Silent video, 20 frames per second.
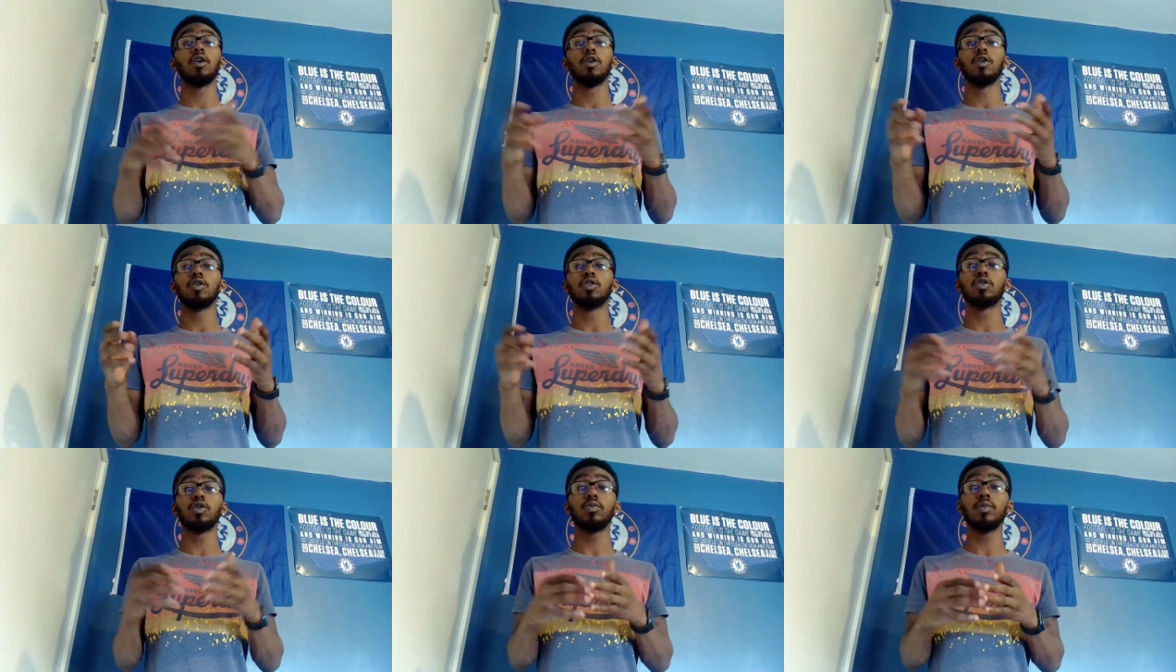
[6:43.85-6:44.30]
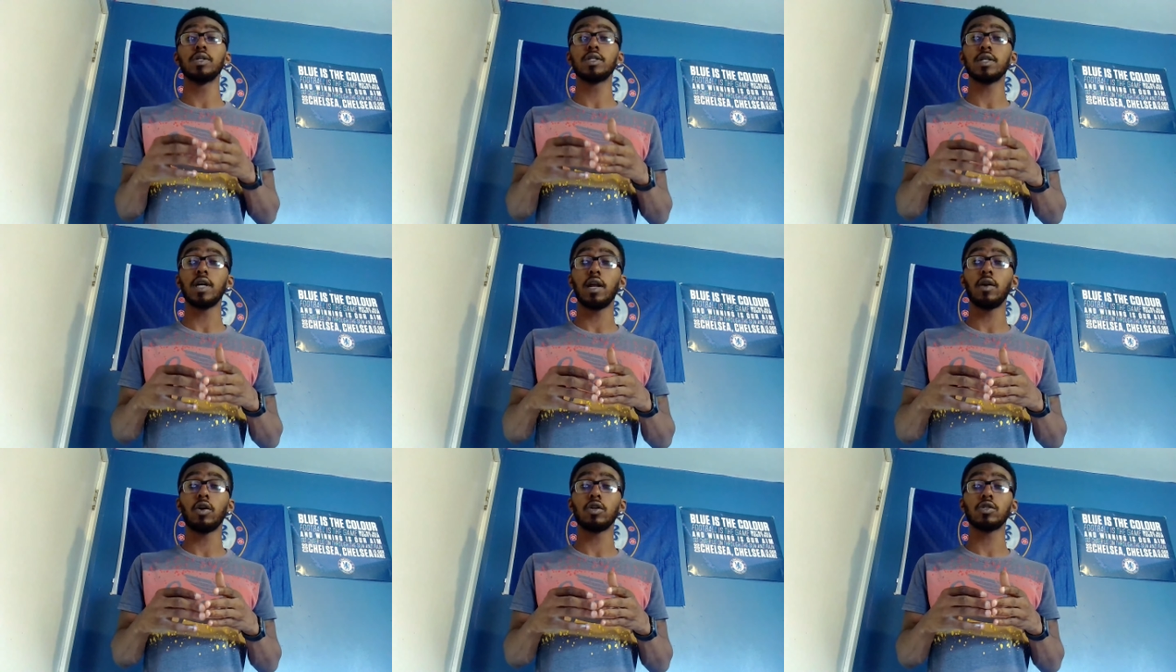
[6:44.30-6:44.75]
Should we
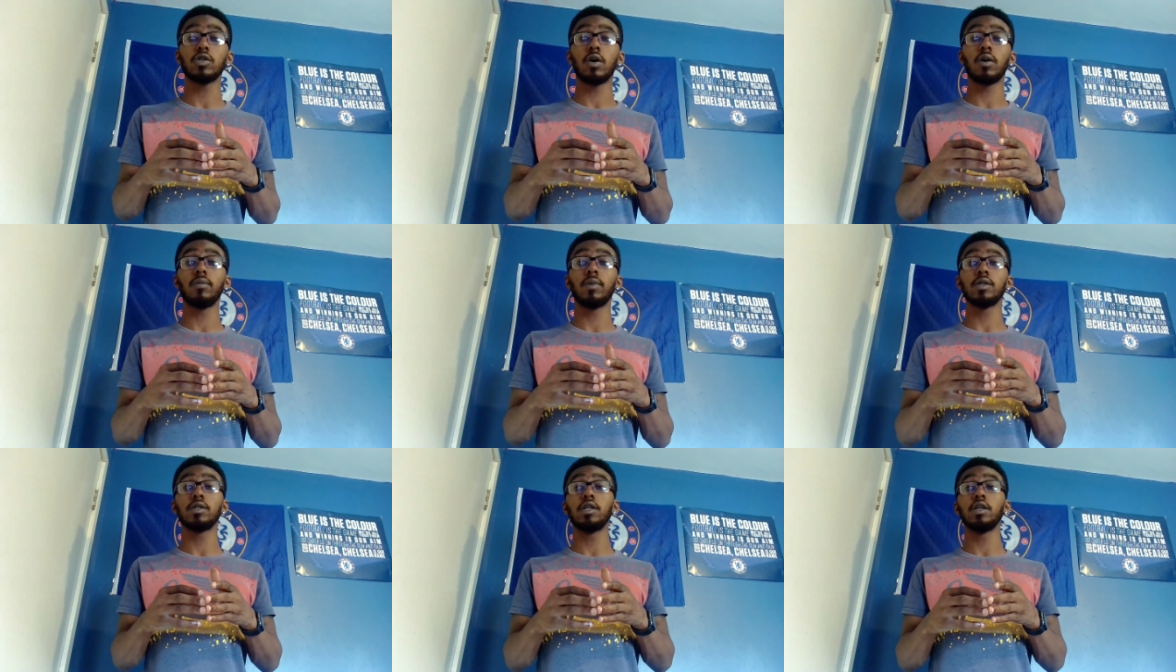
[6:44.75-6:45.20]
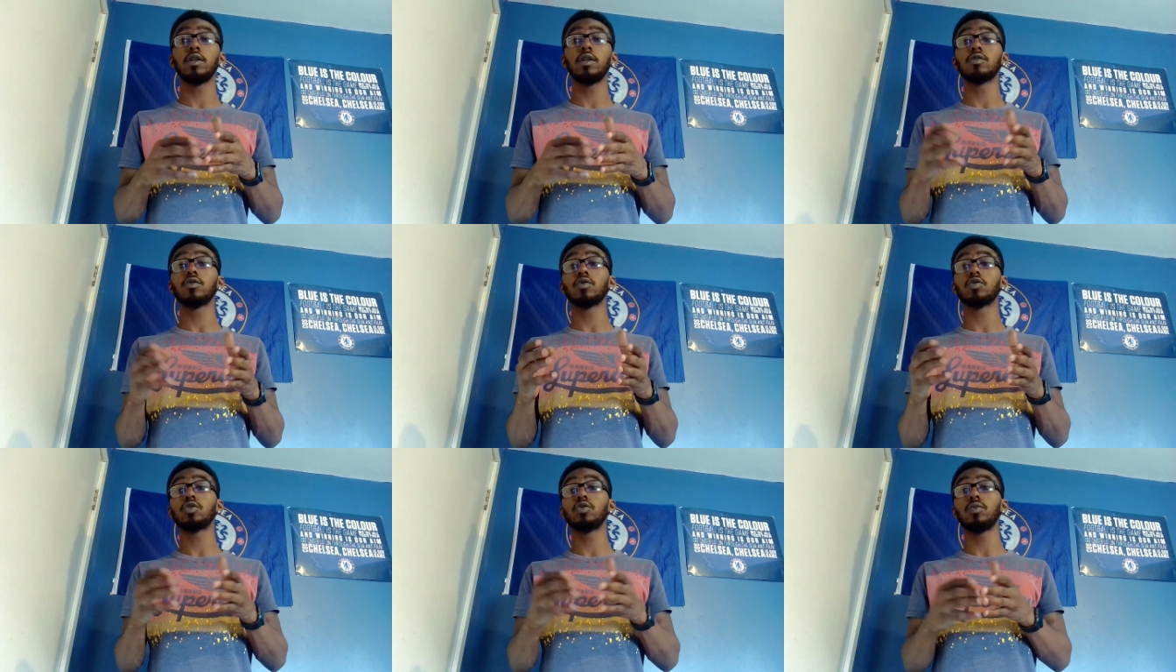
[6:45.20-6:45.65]
sign Lautauro Martinez,
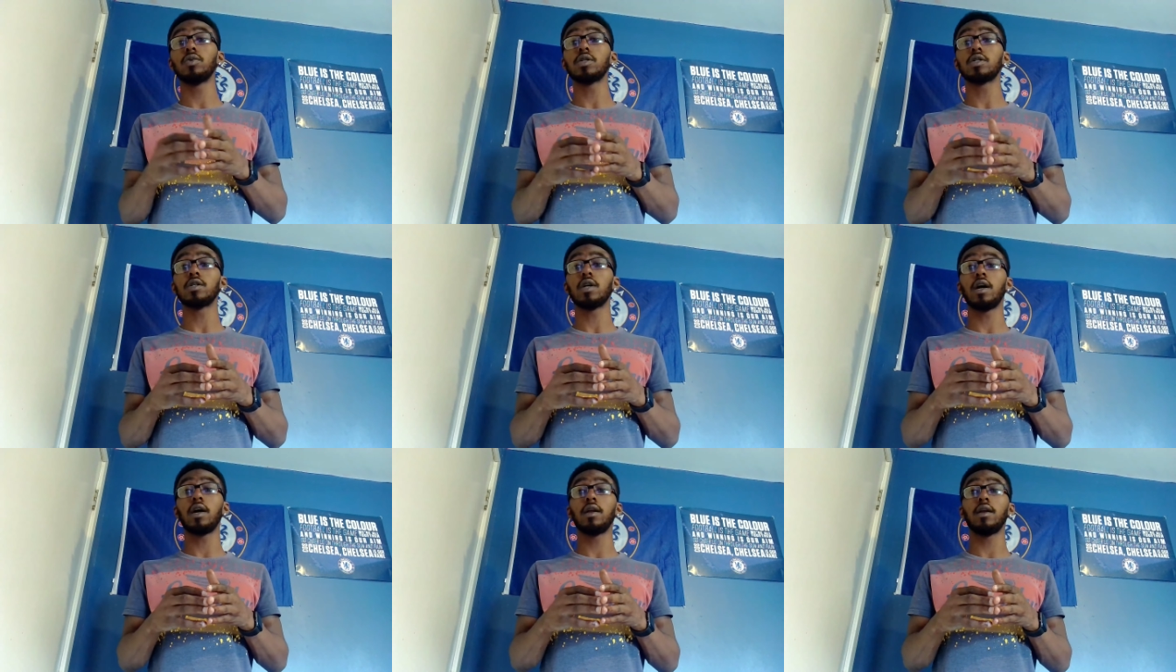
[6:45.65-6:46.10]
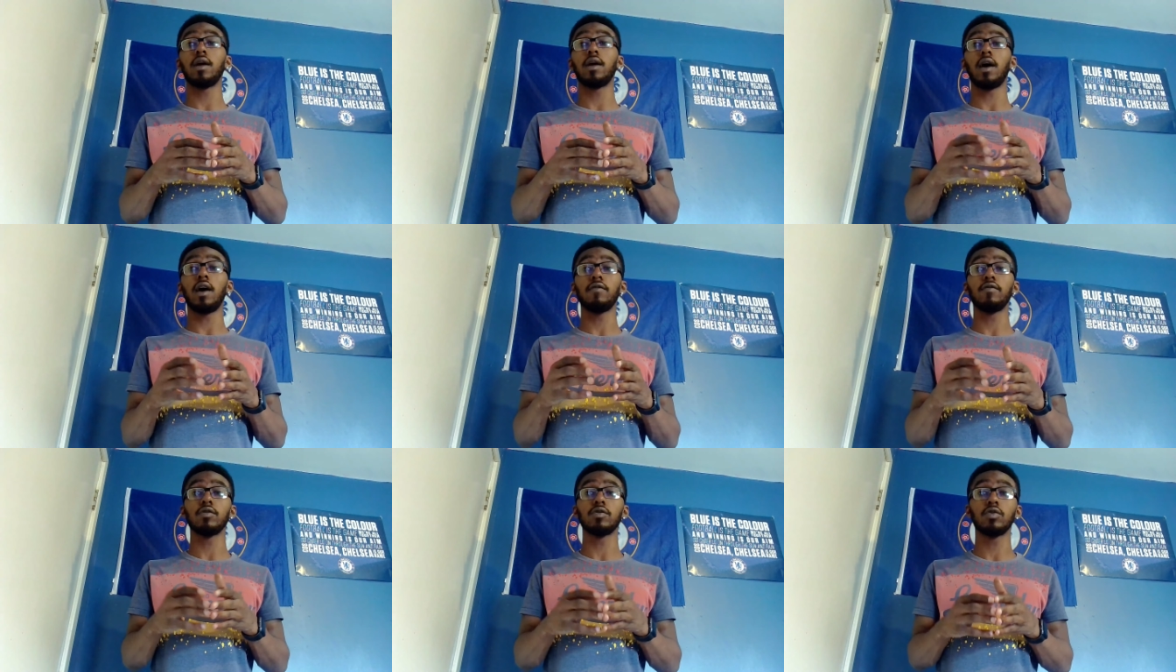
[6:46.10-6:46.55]
or should we sign
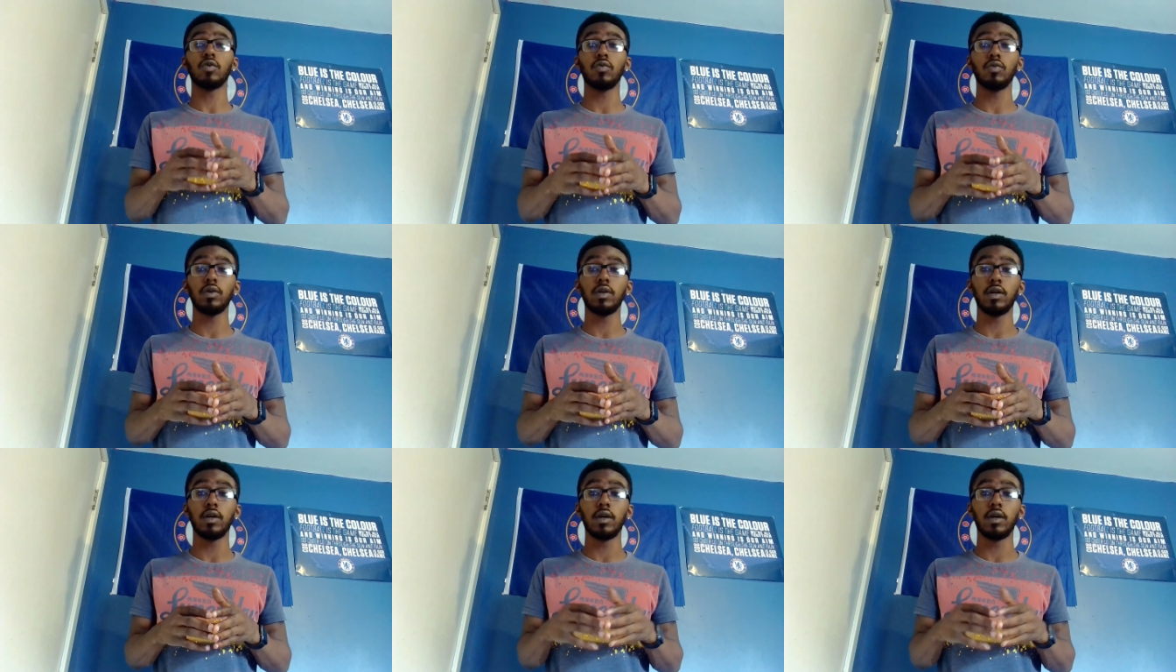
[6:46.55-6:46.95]
Ivan Toney?